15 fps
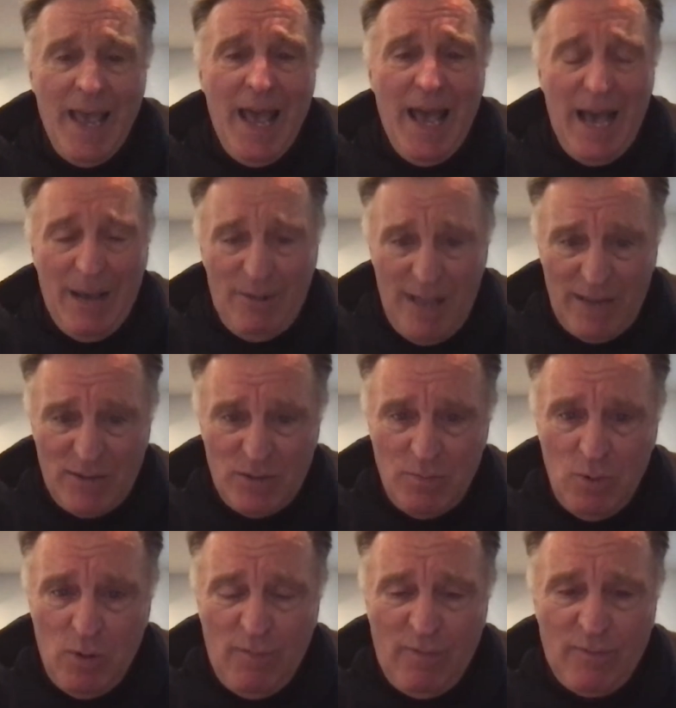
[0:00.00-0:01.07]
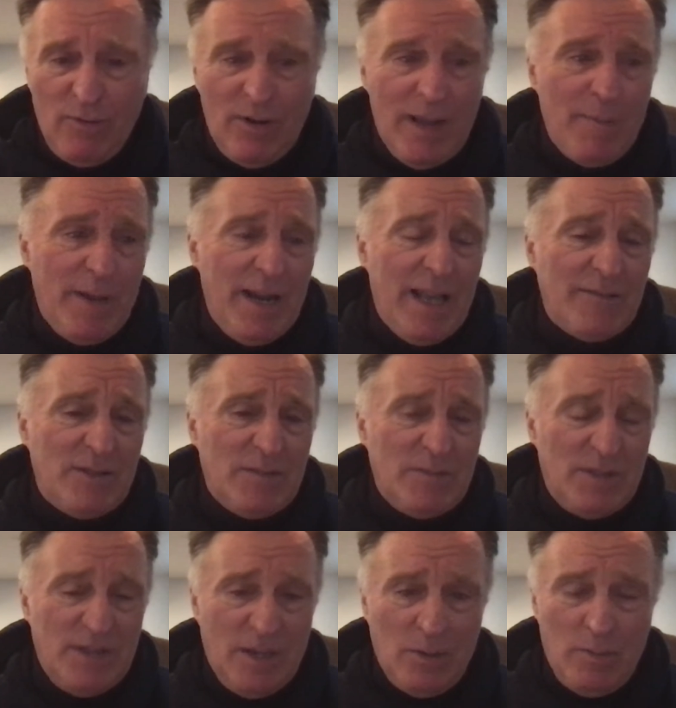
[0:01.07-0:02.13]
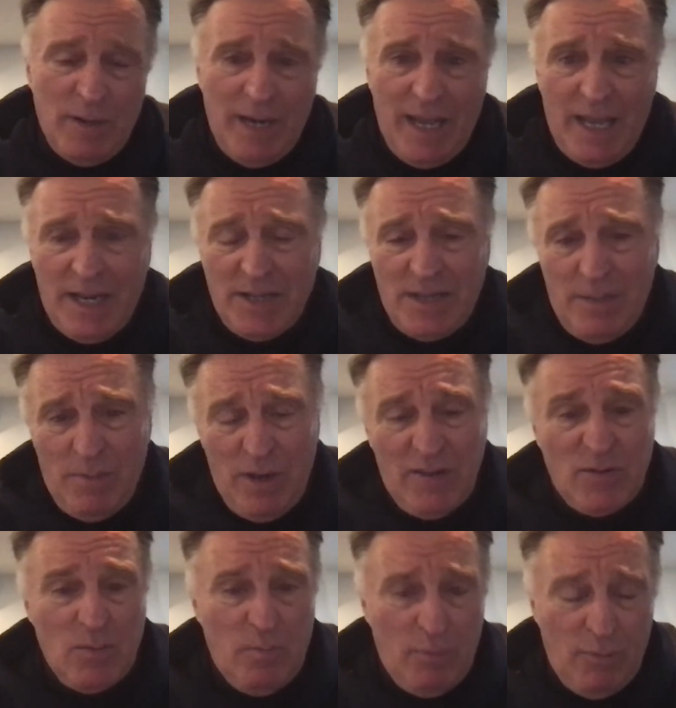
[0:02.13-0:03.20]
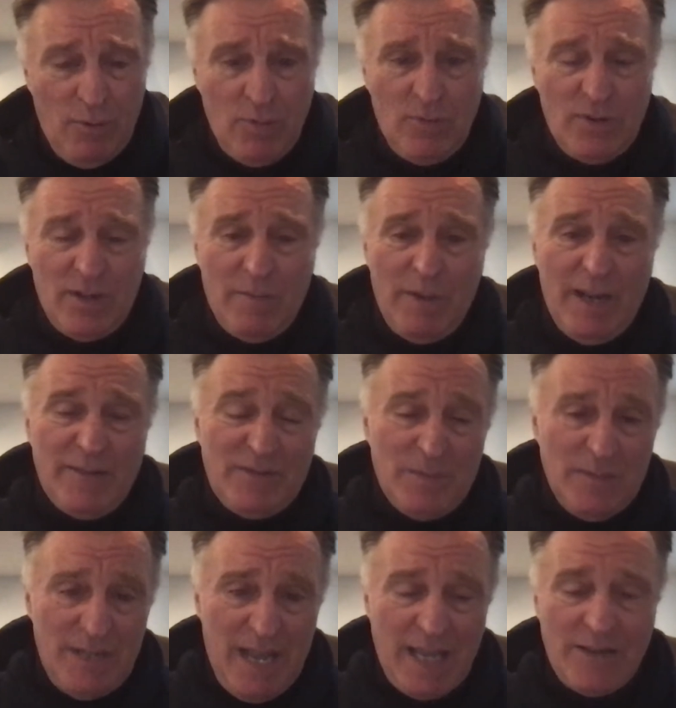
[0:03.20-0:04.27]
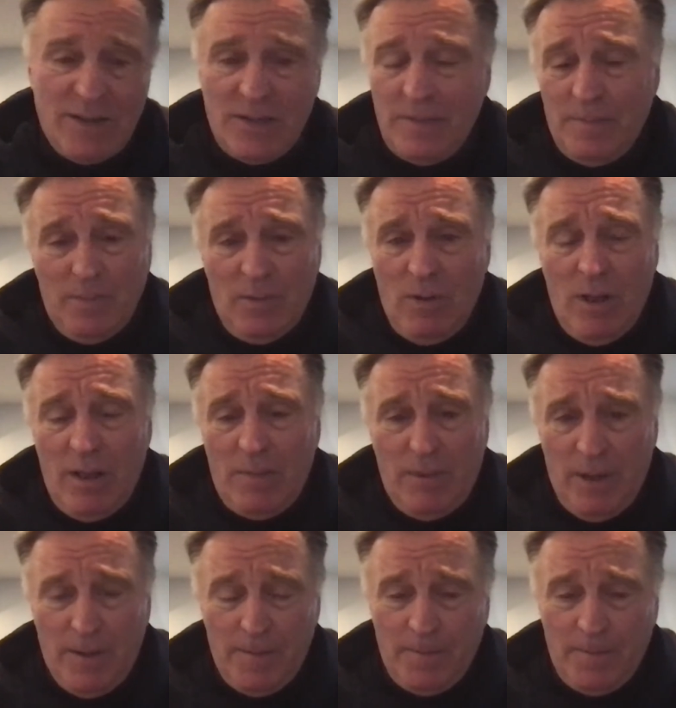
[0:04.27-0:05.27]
I will have some more fruit. I might have some single bananas. I might have some prunes. I might have some dates. They're all up there.